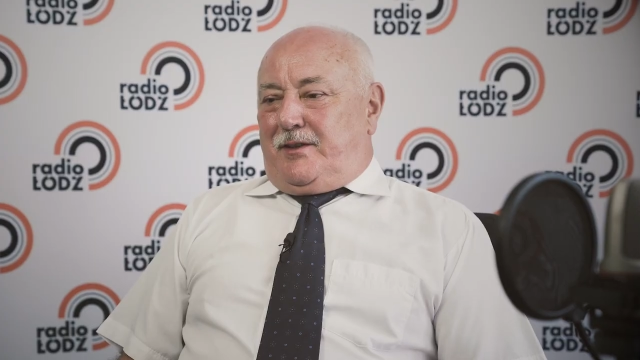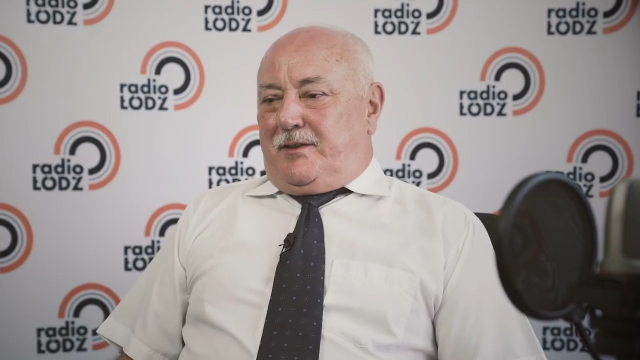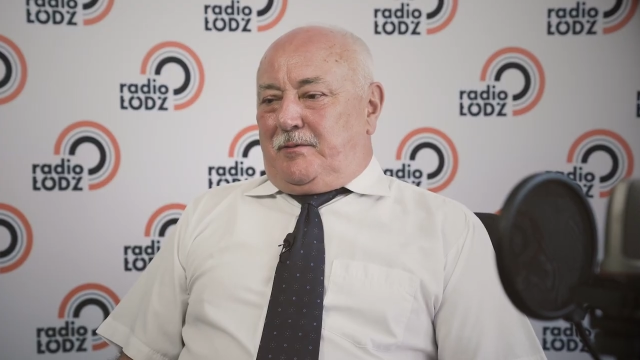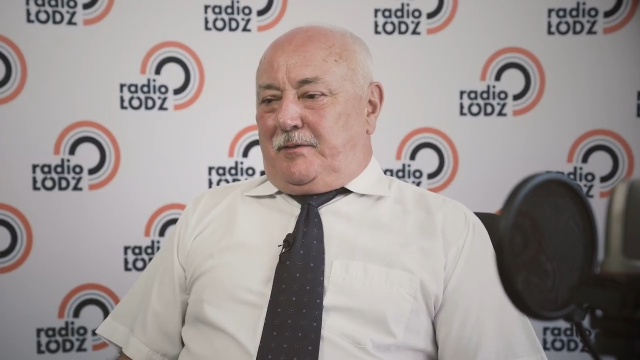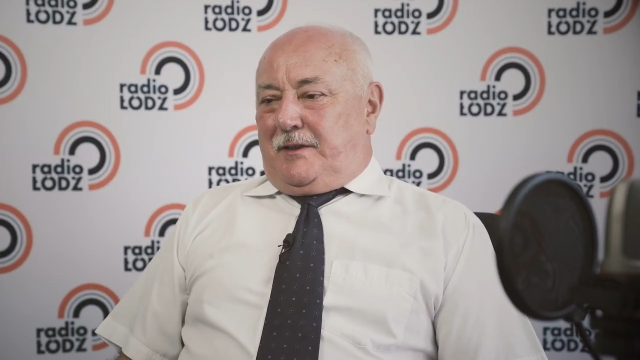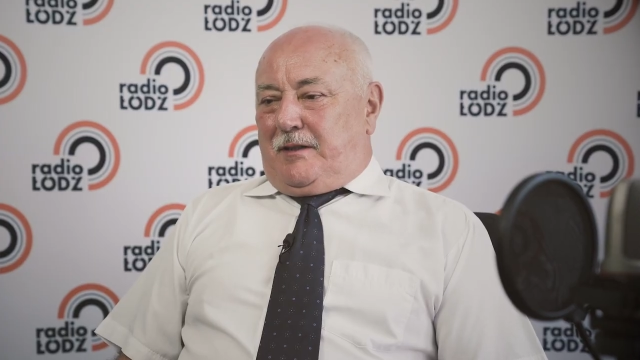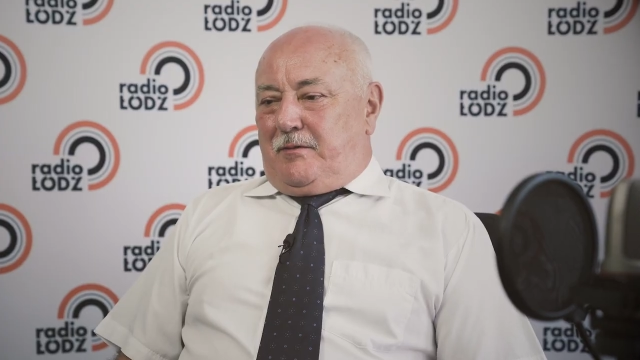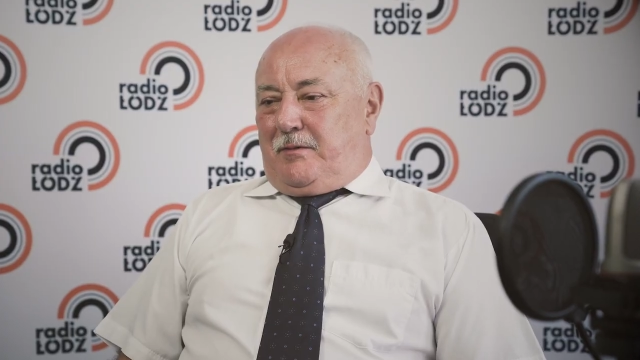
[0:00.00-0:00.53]
się
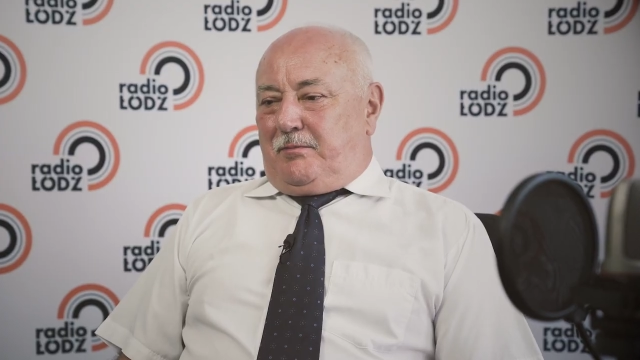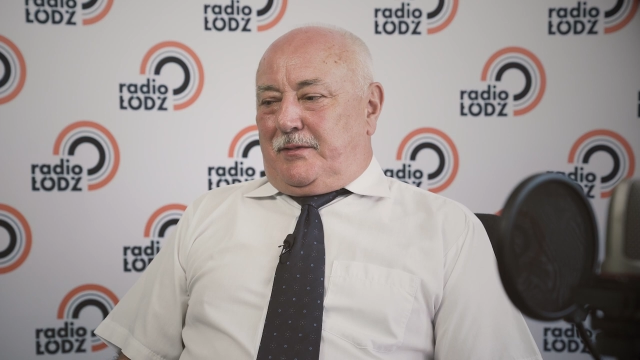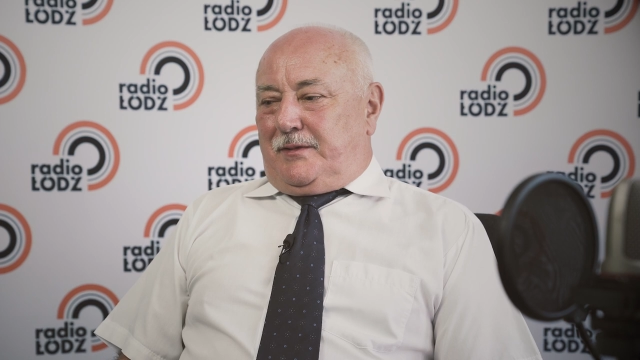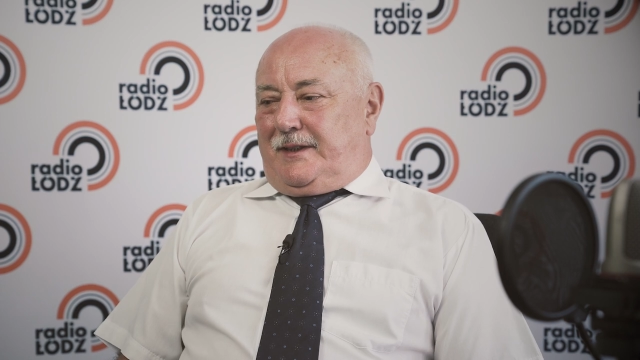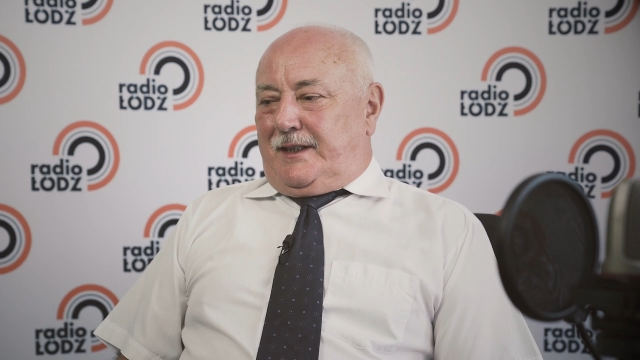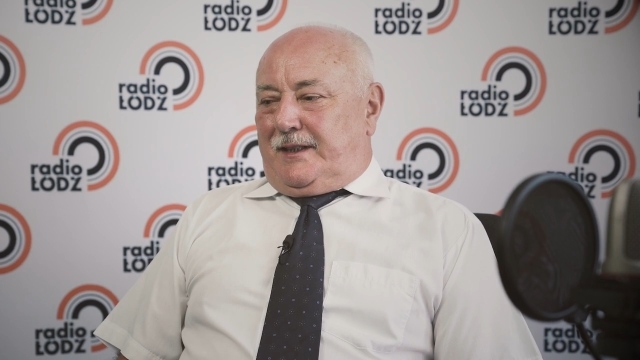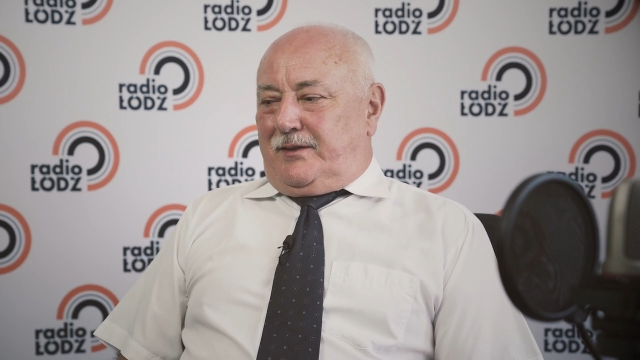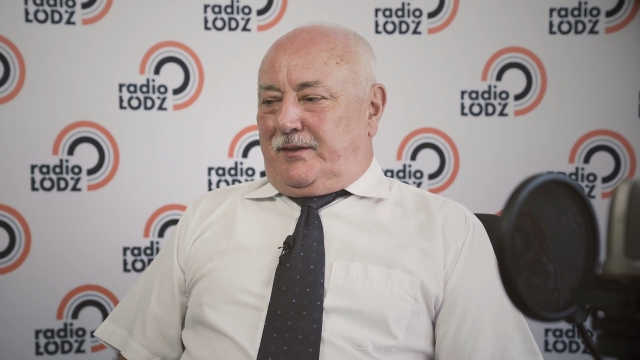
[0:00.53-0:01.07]
udało
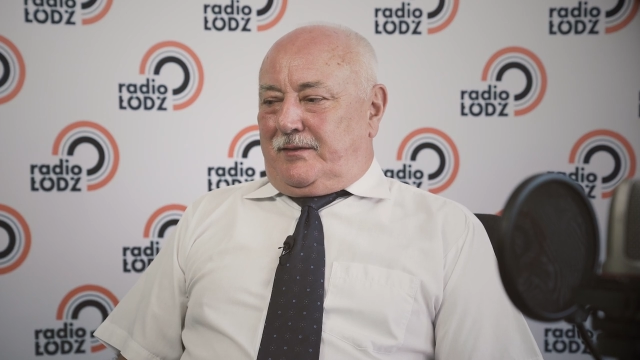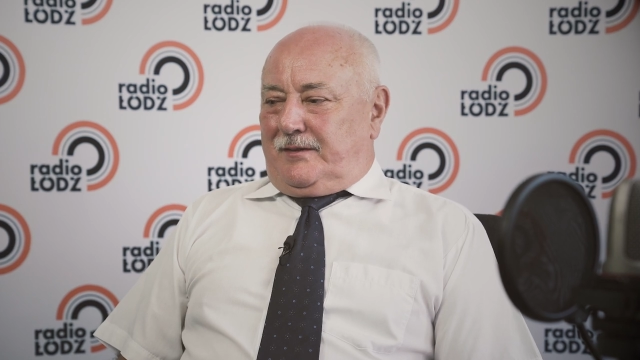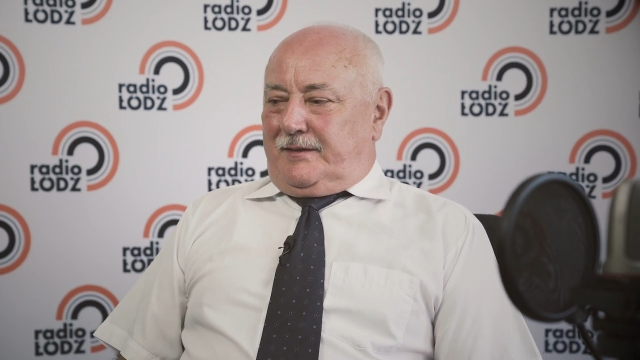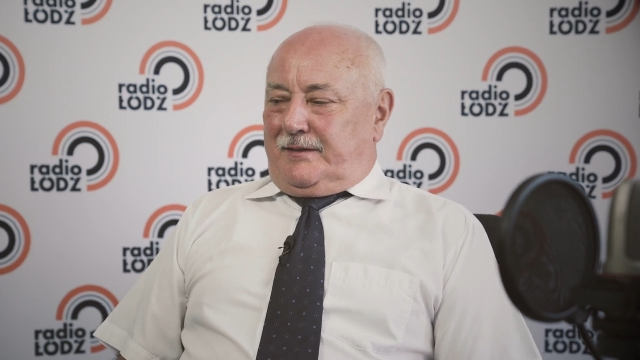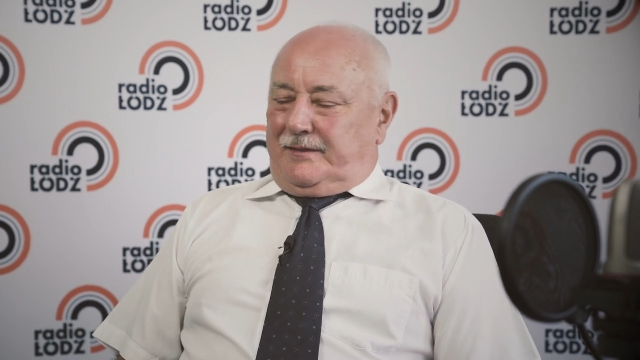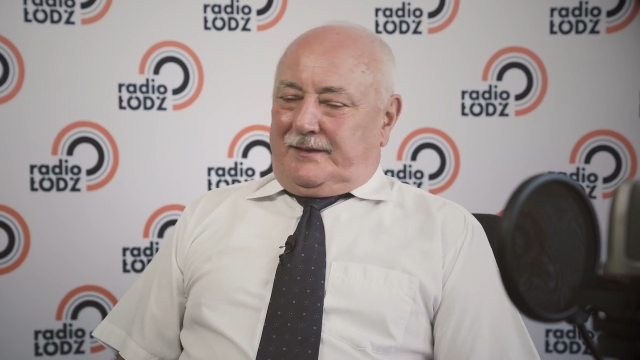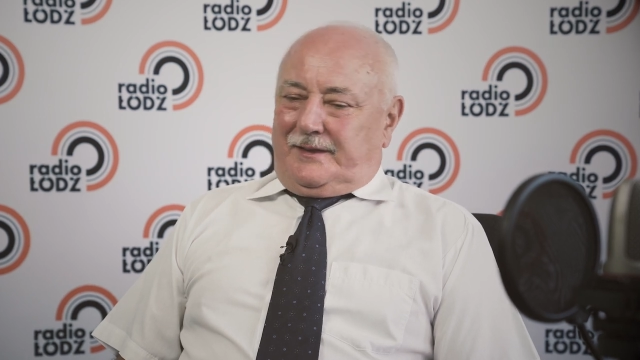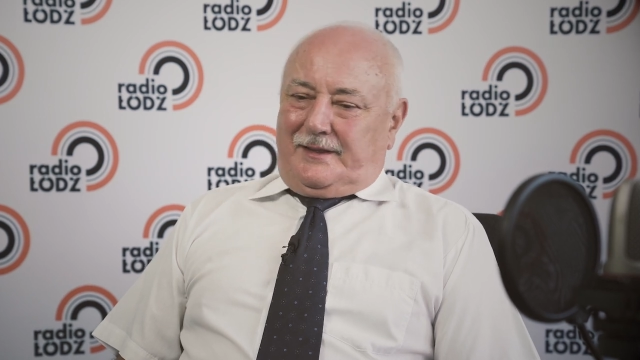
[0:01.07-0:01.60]
poznać
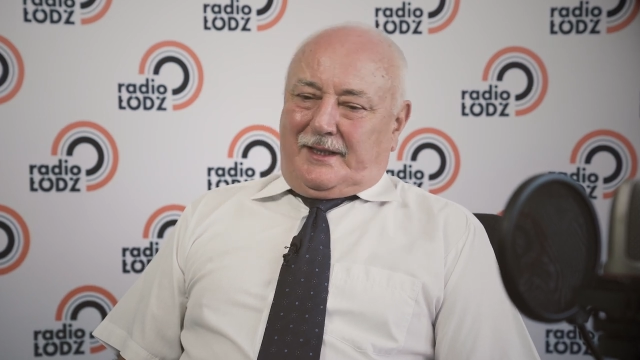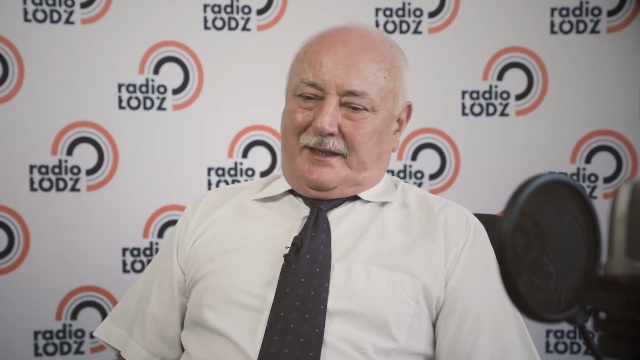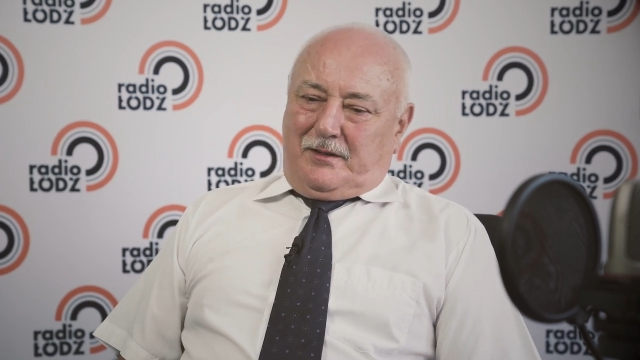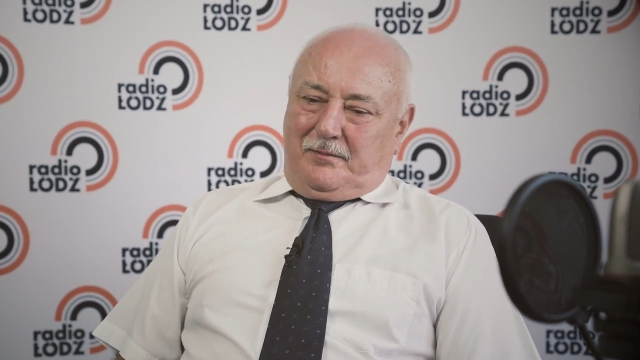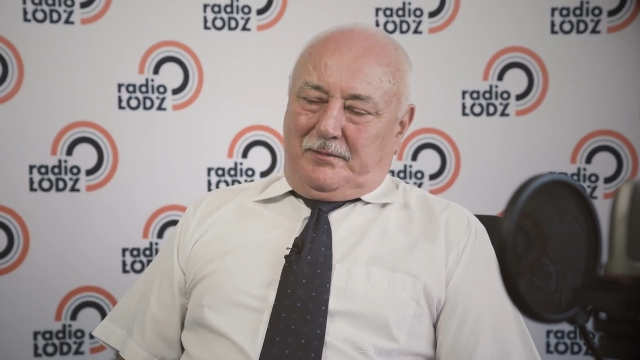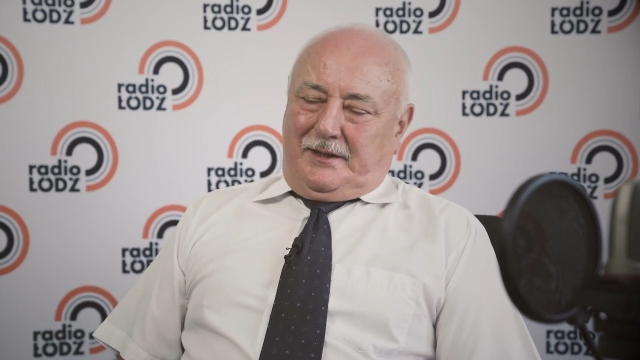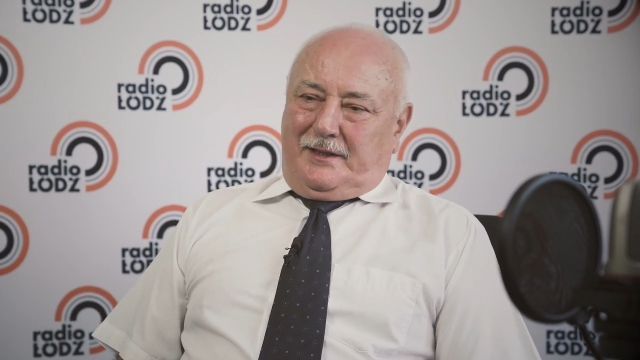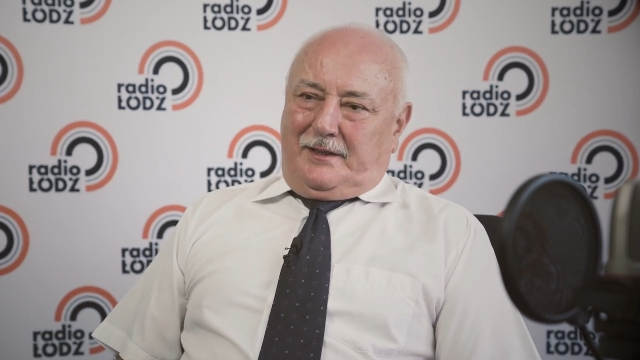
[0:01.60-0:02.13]

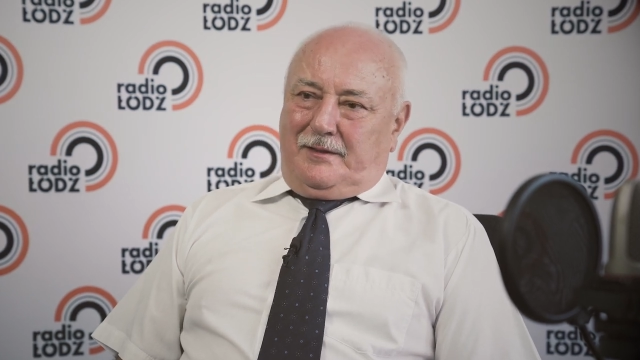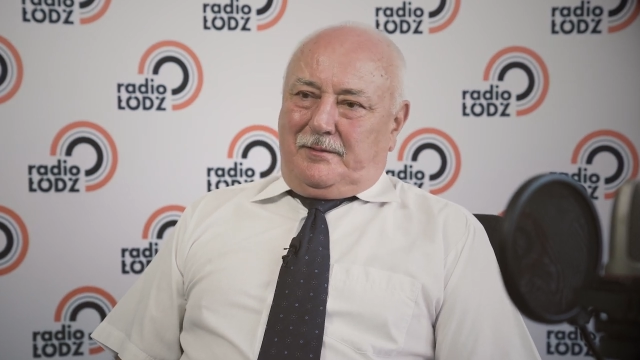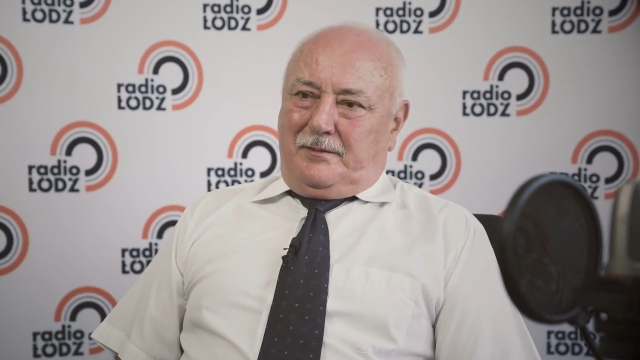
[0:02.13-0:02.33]
znakomitych